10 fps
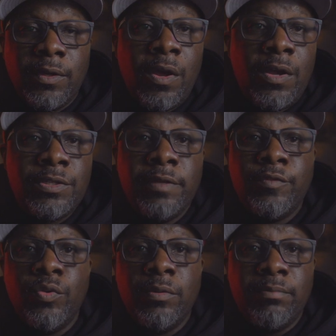cost
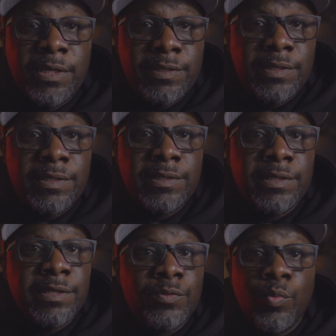of doing business
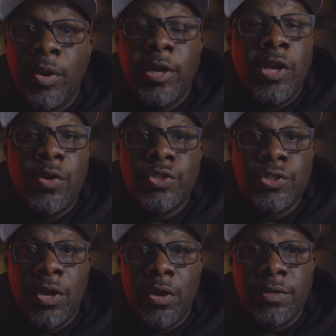is where it all
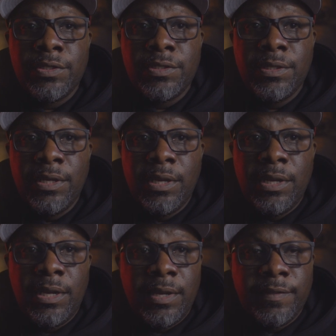starts.
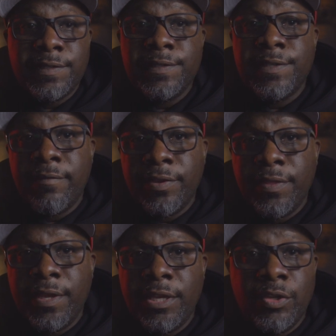This is
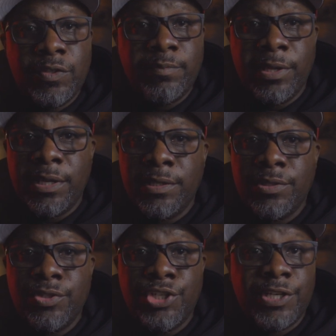everything you
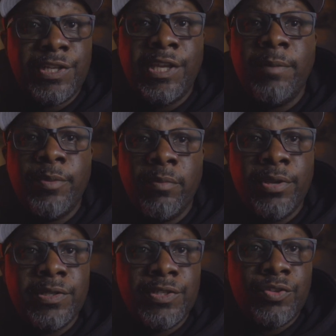spend just to keep your
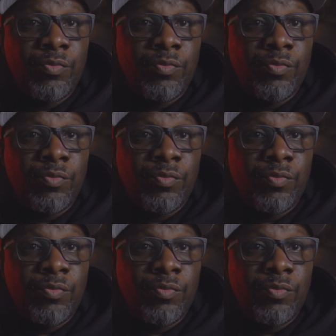business